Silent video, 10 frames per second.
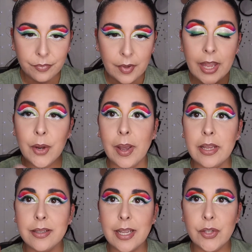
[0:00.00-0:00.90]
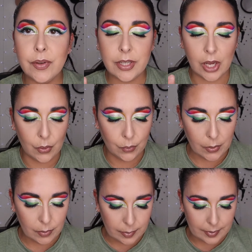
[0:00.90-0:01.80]
Anyway, in today's video we
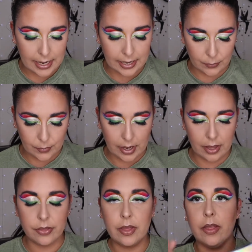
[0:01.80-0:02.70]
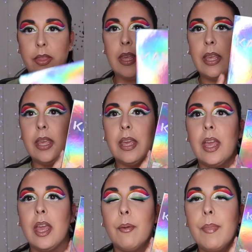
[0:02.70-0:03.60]
will be playing with the
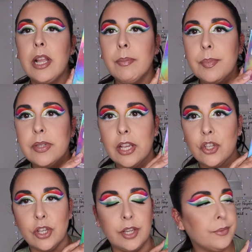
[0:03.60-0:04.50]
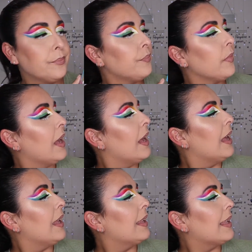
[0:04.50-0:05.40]
Makeup Obsession
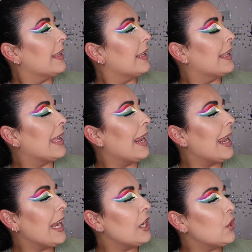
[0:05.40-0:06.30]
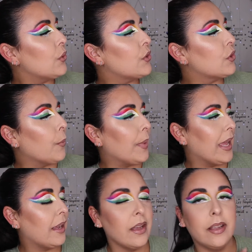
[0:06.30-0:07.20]

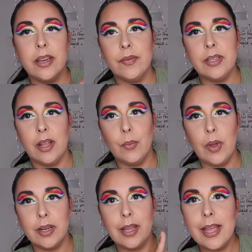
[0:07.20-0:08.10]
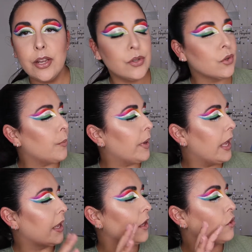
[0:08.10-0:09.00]
Kaleidoscopic, I can never say that word,
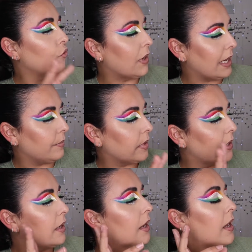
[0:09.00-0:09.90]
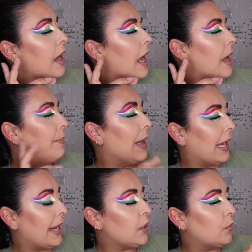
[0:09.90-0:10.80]
Kaleidoscopic Dreams
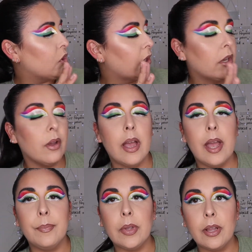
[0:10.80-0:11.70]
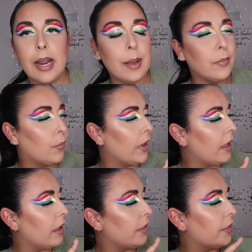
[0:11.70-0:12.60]
palette, which is a collab
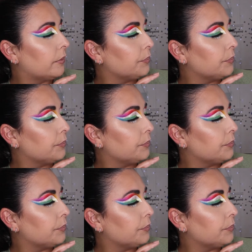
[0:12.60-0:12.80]
with